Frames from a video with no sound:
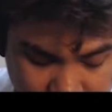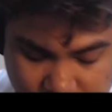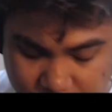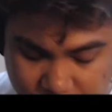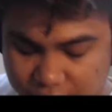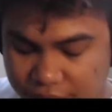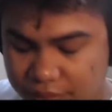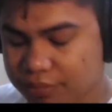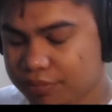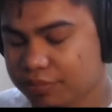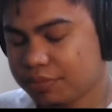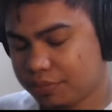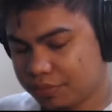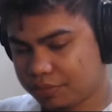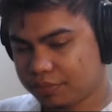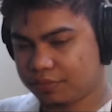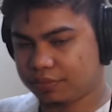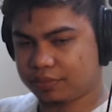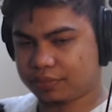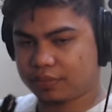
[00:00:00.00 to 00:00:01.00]

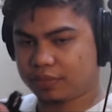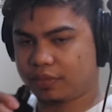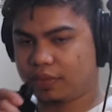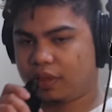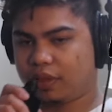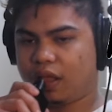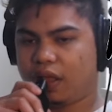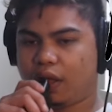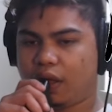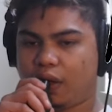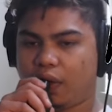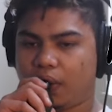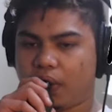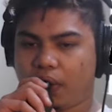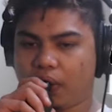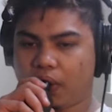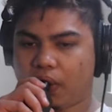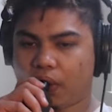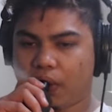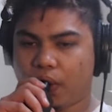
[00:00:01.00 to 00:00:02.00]

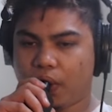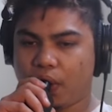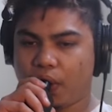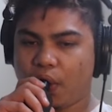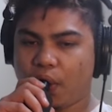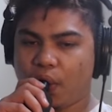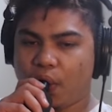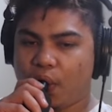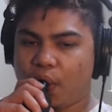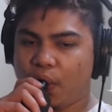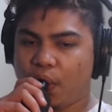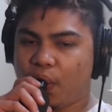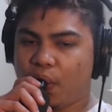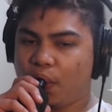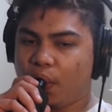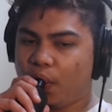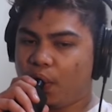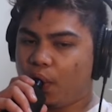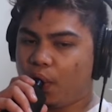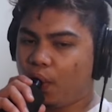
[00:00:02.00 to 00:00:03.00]

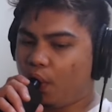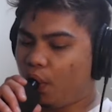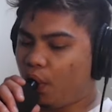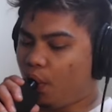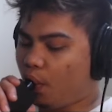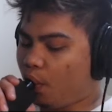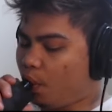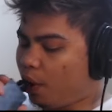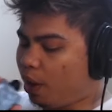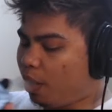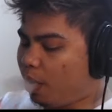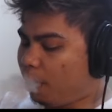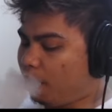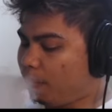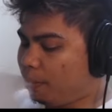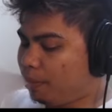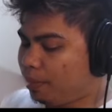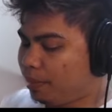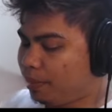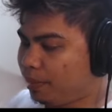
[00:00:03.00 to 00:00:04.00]

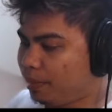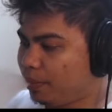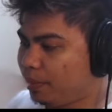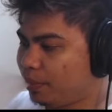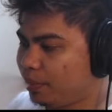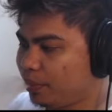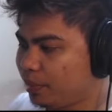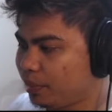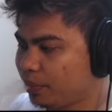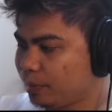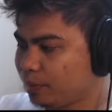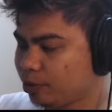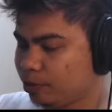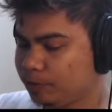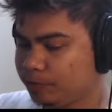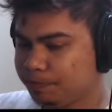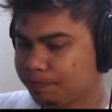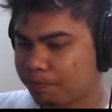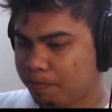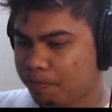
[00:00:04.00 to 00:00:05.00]

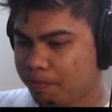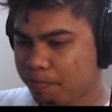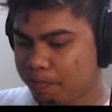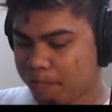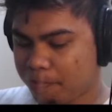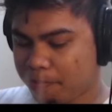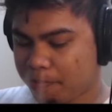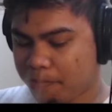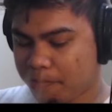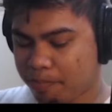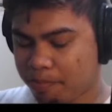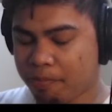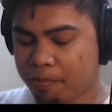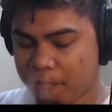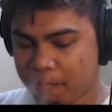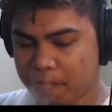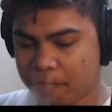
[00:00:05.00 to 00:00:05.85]
(silent)